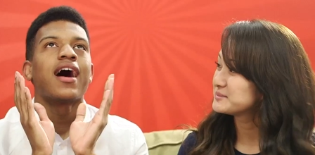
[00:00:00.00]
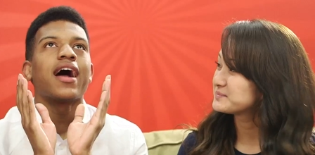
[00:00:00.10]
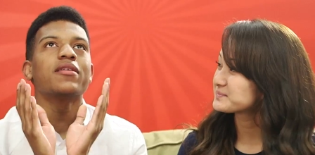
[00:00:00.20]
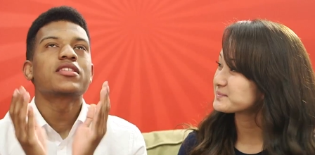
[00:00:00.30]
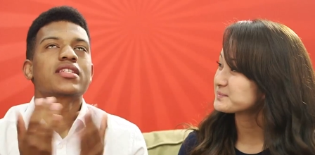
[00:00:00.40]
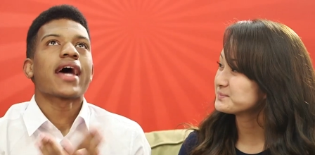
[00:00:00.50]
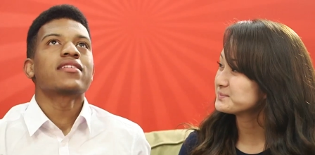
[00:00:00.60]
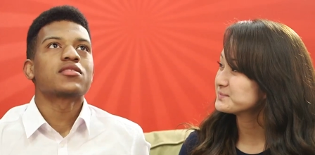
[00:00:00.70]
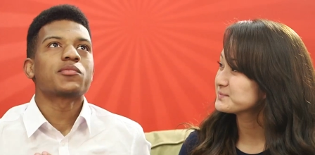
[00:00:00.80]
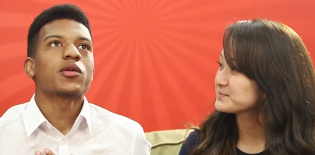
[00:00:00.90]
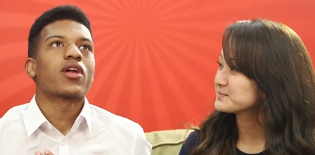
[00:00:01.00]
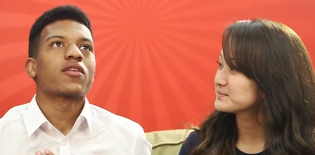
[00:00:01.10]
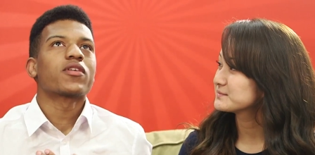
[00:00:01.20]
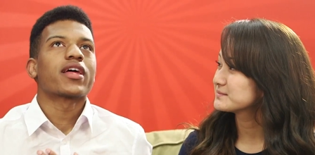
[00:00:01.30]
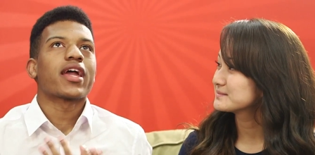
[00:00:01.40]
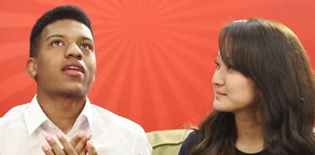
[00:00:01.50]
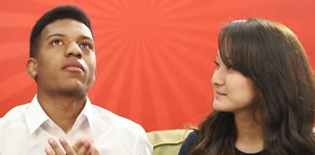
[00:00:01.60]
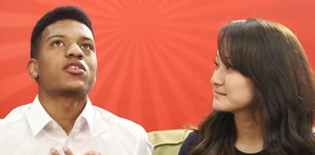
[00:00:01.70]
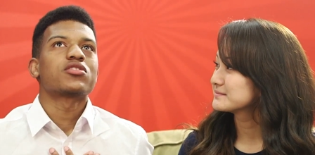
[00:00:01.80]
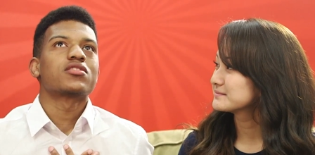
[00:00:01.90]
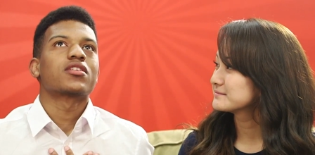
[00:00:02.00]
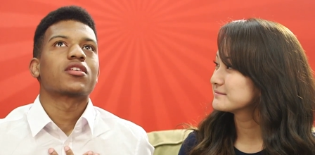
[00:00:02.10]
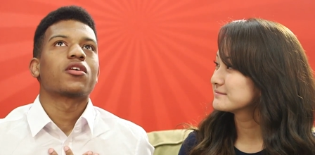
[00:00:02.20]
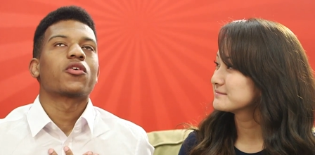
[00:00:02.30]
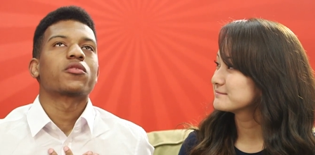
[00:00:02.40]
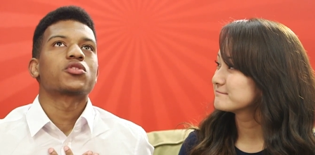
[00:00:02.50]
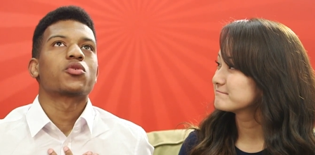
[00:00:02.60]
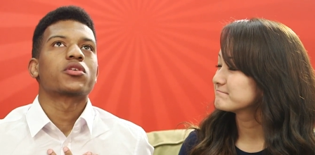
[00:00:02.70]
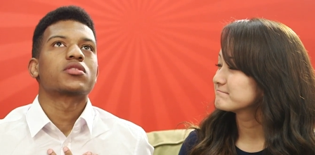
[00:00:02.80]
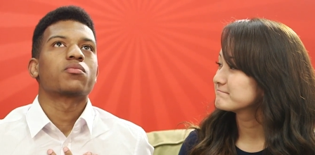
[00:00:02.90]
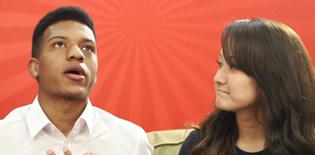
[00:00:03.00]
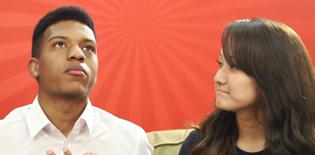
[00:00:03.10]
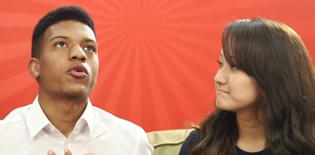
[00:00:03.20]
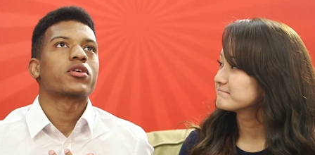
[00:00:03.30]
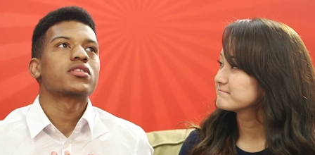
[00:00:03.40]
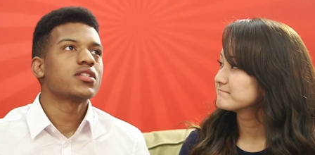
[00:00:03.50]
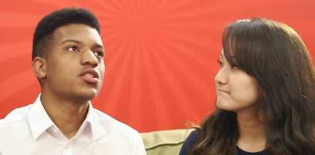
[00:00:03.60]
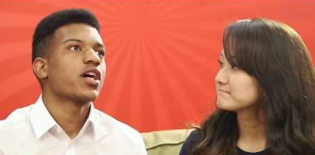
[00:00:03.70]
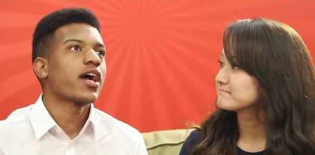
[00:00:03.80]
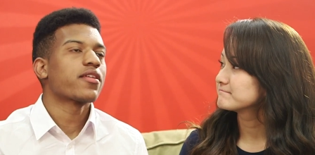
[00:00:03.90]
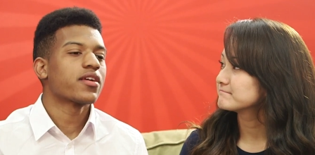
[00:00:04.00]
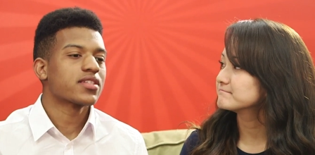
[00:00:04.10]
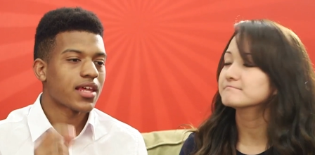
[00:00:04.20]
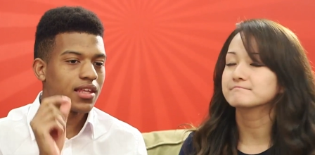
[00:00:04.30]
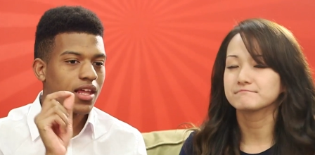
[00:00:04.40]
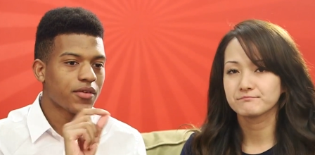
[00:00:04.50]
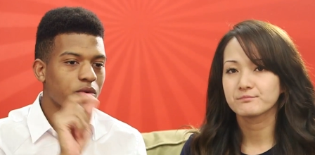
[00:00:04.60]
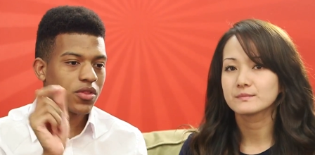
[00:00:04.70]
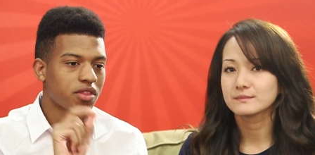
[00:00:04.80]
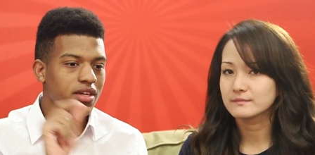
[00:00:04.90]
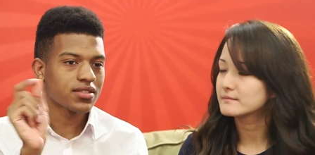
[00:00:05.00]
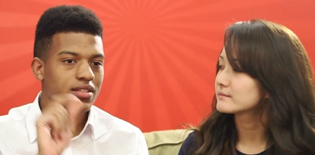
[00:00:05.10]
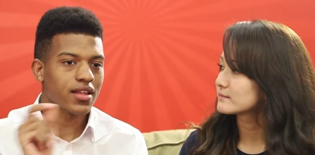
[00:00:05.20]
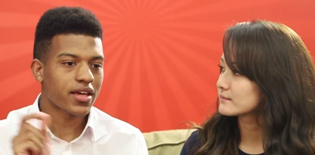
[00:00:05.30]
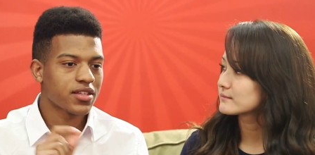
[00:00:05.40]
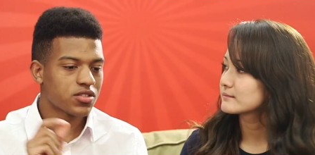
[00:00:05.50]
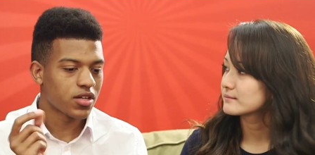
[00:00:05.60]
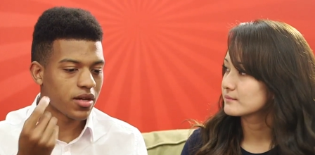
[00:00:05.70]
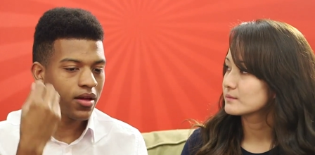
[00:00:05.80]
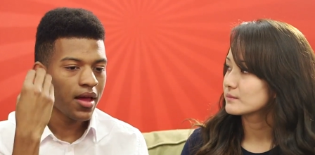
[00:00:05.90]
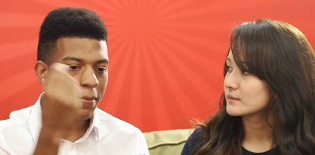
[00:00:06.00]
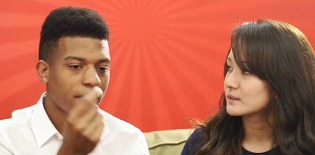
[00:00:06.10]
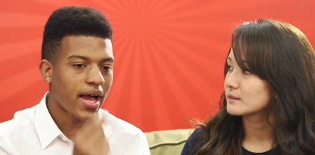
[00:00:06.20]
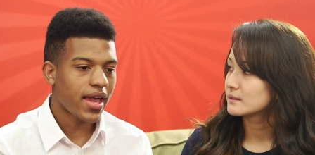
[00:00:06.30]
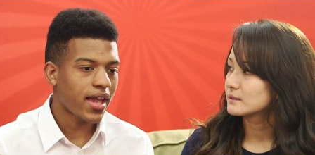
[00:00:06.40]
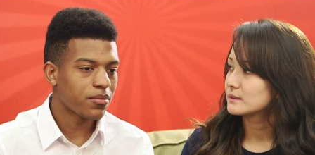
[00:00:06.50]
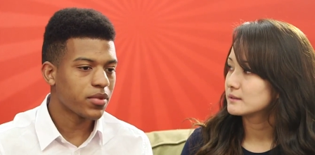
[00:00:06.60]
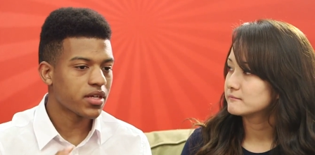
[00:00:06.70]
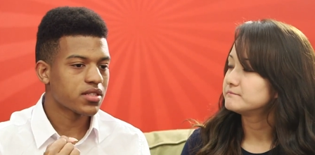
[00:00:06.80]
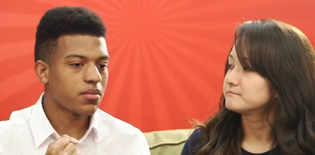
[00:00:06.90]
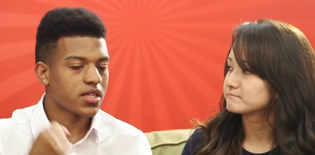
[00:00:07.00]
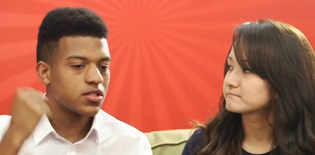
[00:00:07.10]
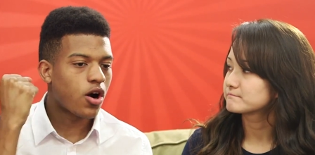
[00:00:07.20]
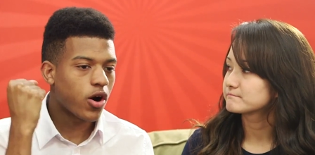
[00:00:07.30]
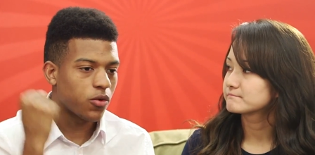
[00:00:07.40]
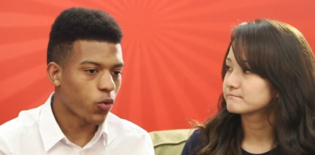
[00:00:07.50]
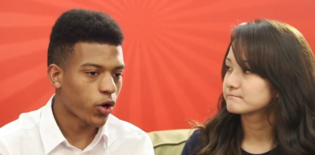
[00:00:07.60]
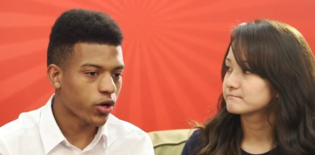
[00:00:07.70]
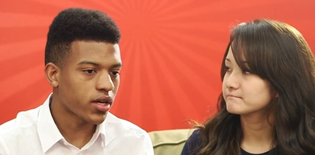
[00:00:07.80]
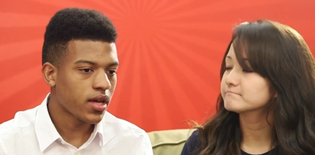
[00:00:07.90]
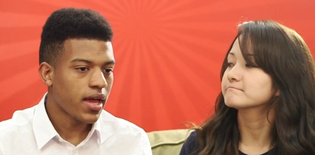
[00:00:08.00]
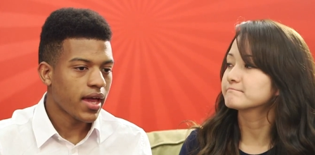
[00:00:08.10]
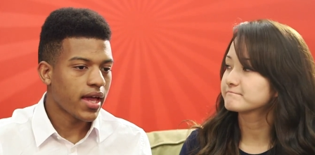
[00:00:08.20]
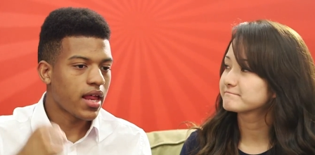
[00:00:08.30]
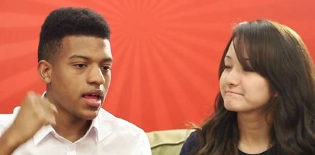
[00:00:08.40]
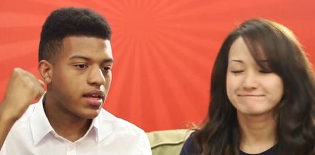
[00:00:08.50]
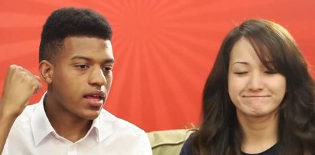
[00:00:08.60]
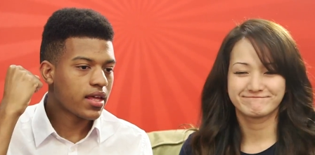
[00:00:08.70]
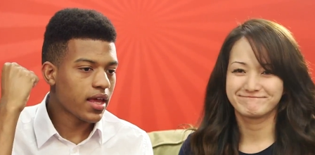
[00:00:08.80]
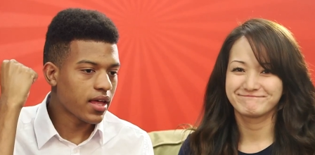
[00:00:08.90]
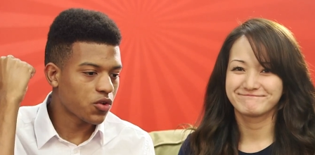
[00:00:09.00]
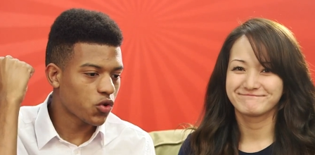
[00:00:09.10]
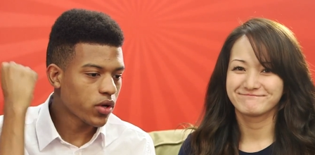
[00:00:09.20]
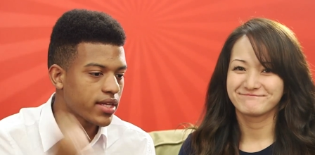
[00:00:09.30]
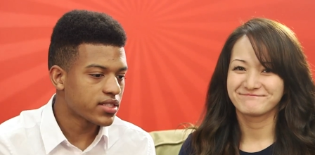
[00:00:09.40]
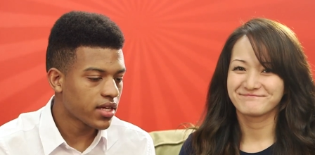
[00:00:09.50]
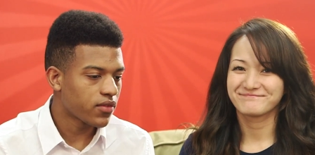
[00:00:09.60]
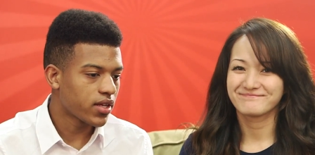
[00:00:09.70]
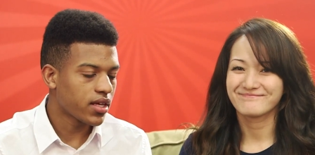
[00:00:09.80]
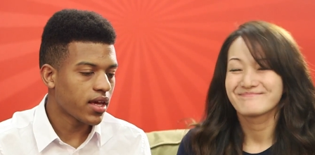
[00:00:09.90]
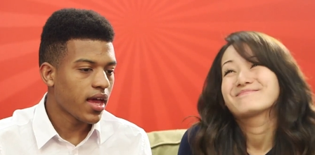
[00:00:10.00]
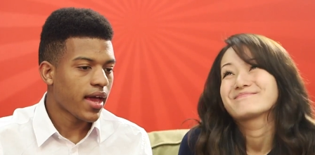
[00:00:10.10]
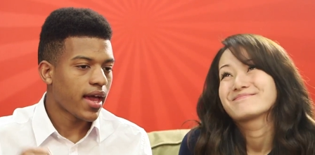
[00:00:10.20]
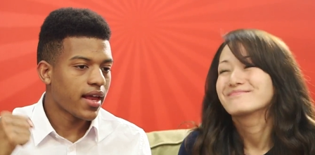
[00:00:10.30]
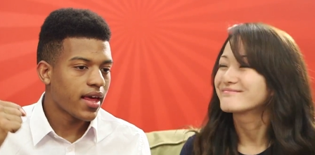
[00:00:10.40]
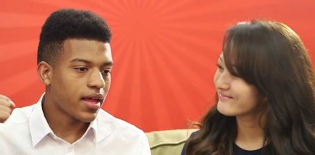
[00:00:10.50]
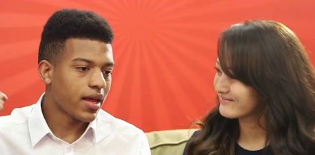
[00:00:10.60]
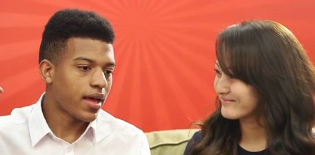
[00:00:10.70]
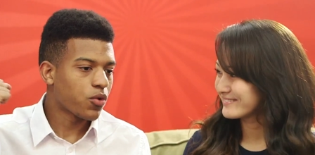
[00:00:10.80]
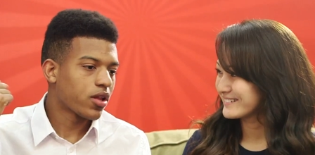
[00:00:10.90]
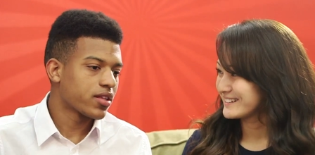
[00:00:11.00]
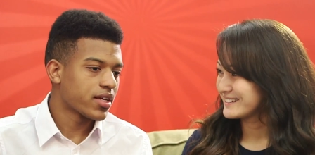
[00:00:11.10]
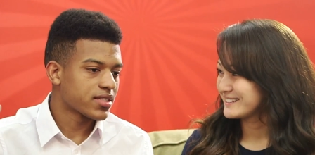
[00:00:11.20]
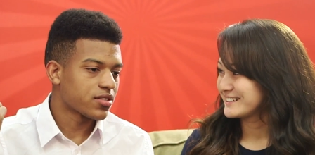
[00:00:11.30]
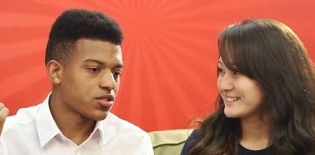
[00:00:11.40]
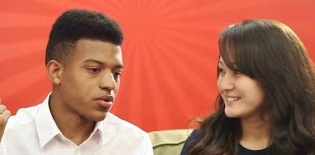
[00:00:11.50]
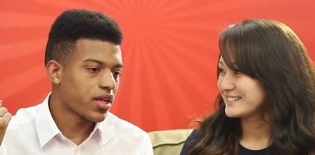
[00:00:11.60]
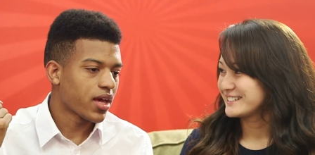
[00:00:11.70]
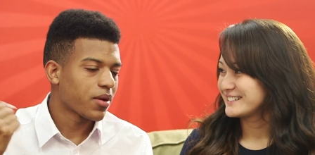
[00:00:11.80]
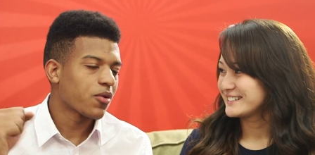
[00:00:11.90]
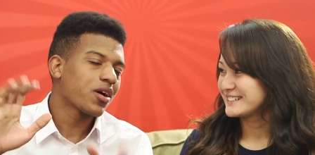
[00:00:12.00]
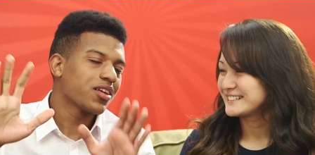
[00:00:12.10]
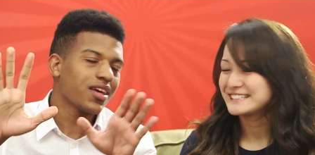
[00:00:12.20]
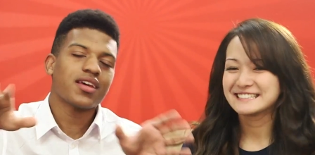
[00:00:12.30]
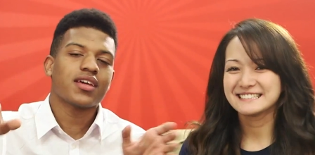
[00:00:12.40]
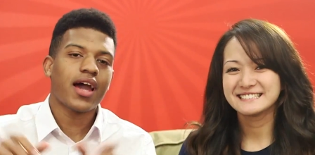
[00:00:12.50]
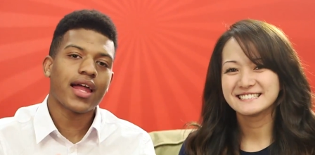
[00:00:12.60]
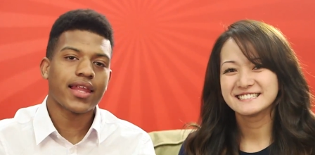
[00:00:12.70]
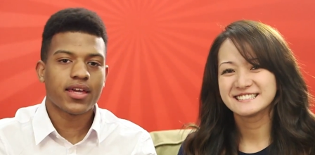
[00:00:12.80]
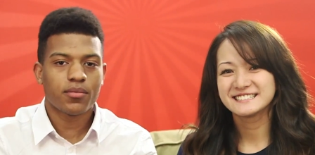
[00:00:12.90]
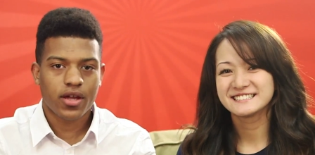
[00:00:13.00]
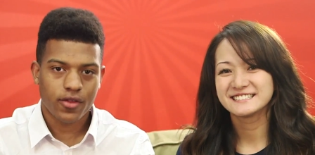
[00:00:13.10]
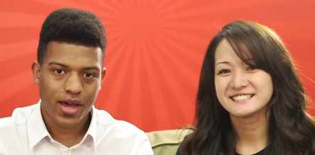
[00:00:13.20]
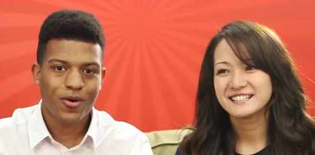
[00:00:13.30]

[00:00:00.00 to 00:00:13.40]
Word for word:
Speaker 1: it saddens me when I feel like animation is gonna go towards like more CGI things. Mm. I love it when things look like it's done by hand because it means hard work mm -hmm. and, and, and, and, creativity and, and, and, well it does that too with the anime. Well, I like it better that